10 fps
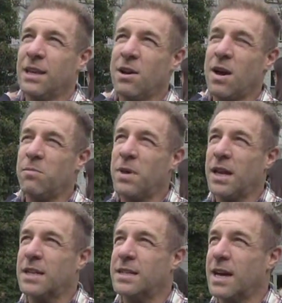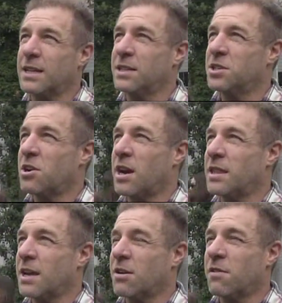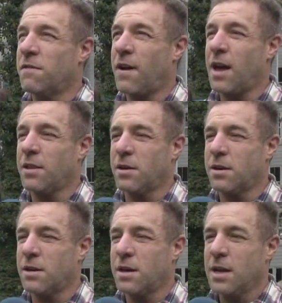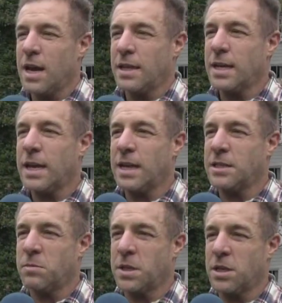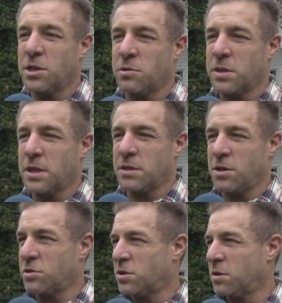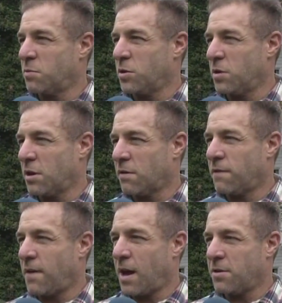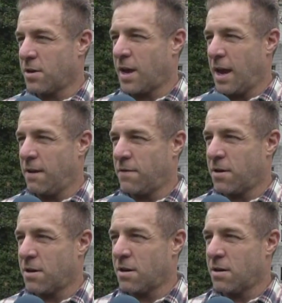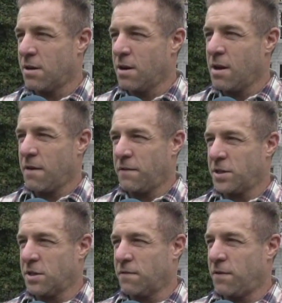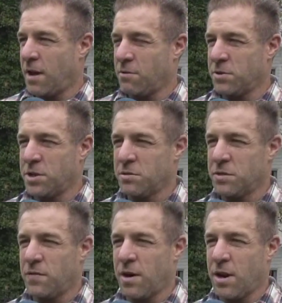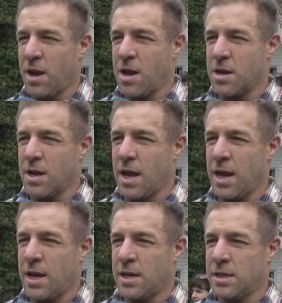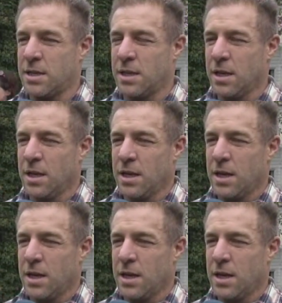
You know, I'm not exactly sure. I think her father, I think it had something to do with this notion of beauty. Her father gave her a fishing fly when she was very young, and